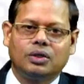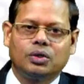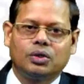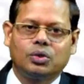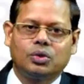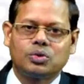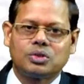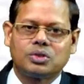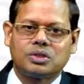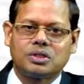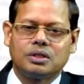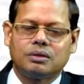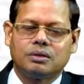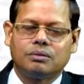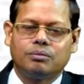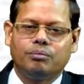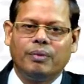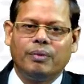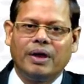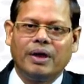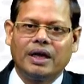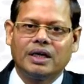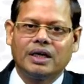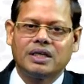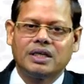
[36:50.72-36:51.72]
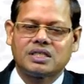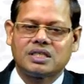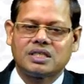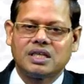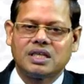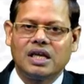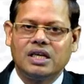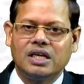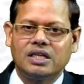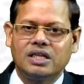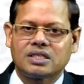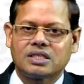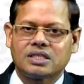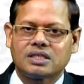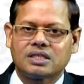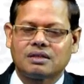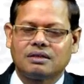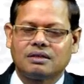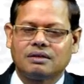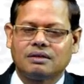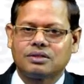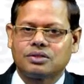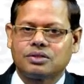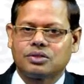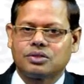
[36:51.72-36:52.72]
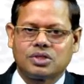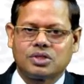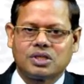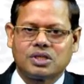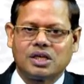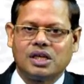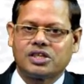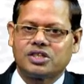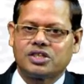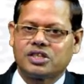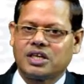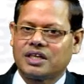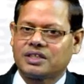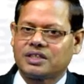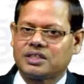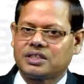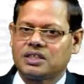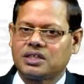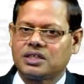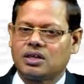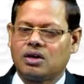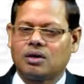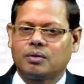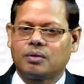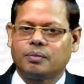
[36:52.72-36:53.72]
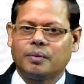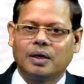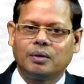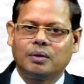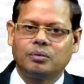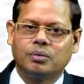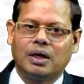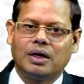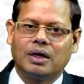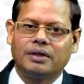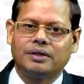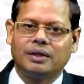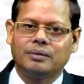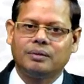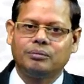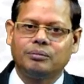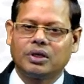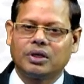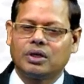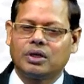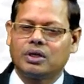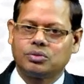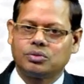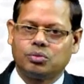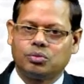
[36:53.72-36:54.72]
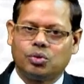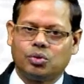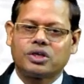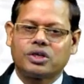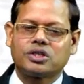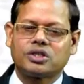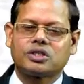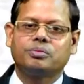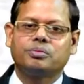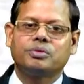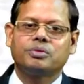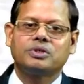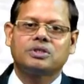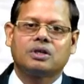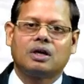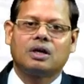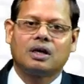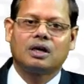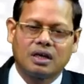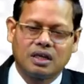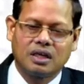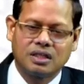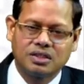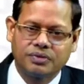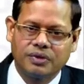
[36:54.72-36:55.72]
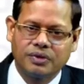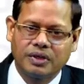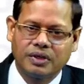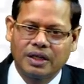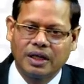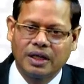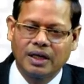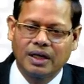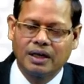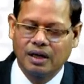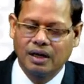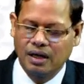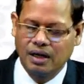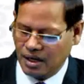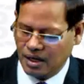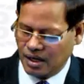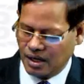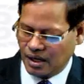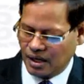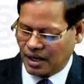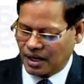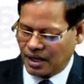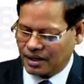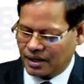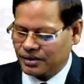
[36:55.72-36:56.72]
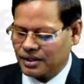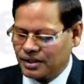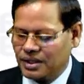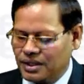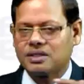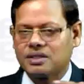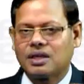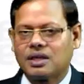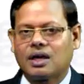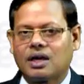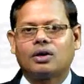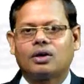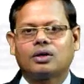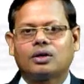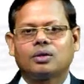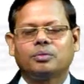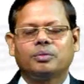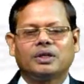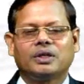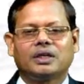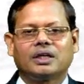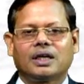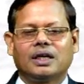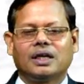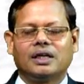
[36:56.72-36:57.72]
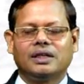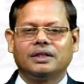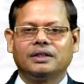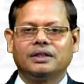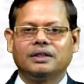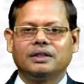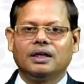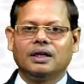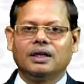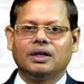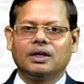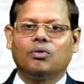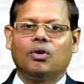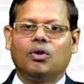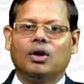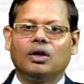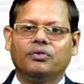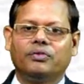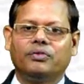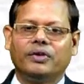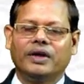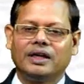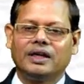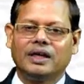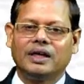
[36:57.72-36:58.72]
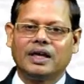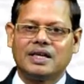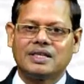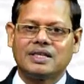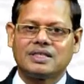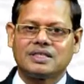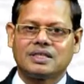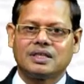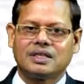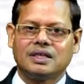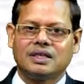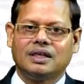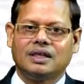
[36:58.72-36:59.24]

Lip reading: to make it sales. So, sales tax is not payable on them, because ownership is not transferred there. These are automatically qualifying as